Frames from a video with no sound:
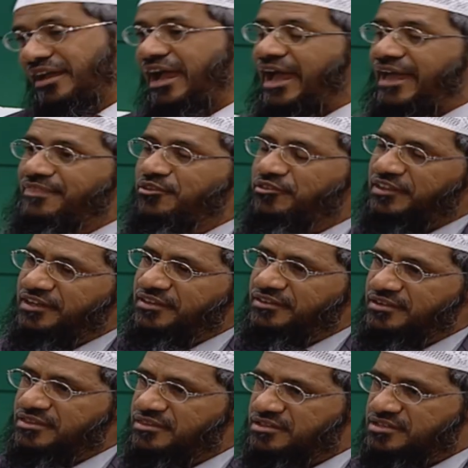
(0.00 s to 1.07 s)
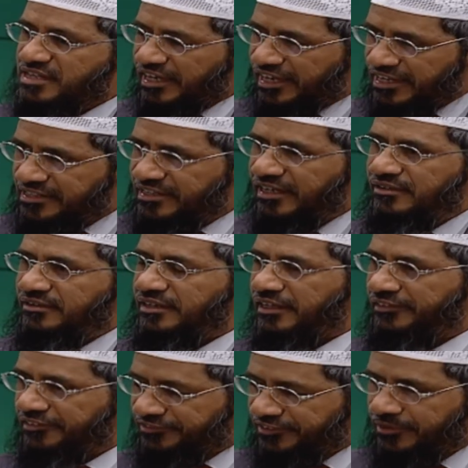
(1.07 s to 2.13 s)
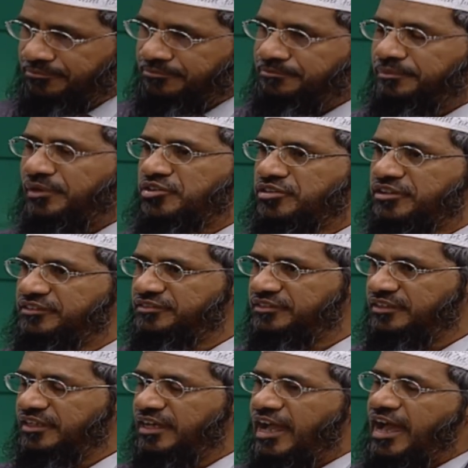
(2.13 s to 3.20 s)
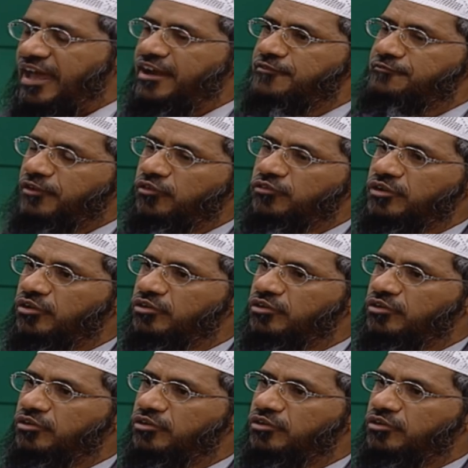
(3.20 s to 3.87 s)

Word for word: And there was another research again done in the same patients and it found